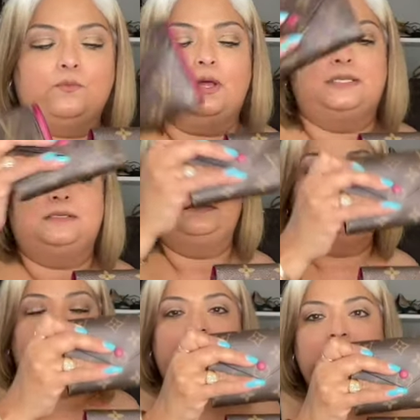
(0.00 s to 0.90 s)
wallet.
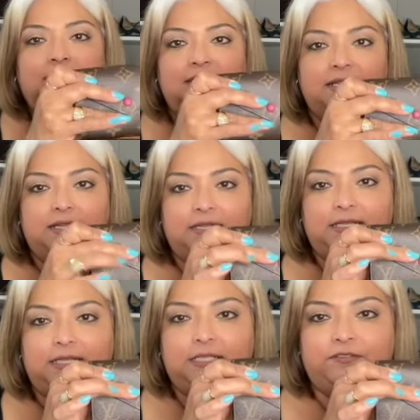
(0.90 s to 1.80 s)

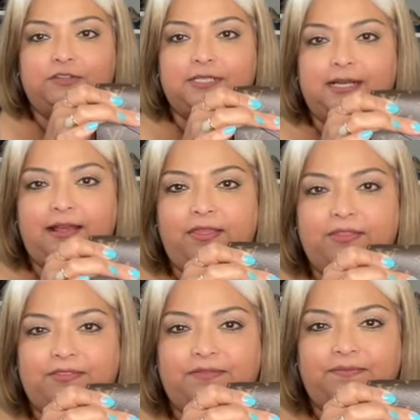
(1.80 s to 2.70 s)
See the difference in lengths?